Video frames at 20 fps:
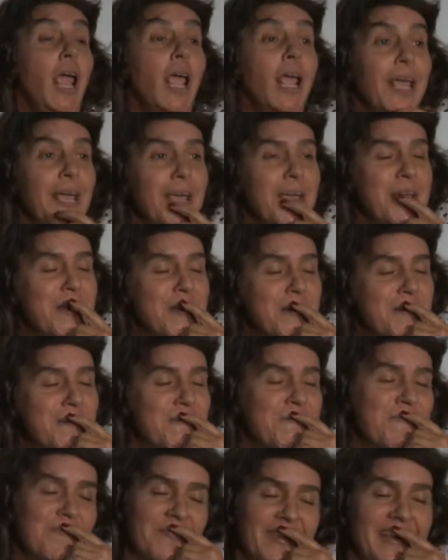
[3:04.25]
anymore.
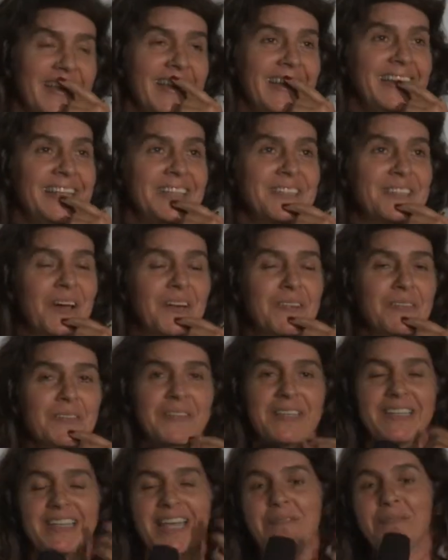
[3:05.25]
So
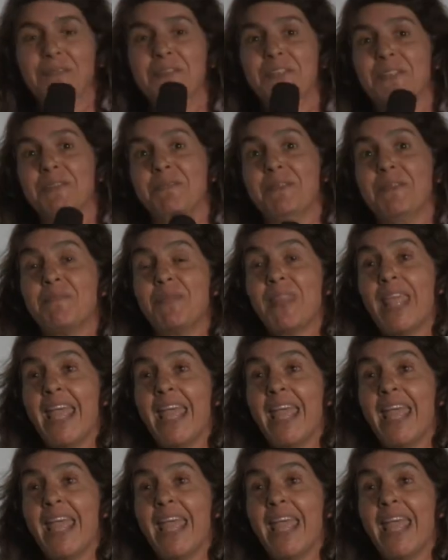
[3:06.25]
it happens to me.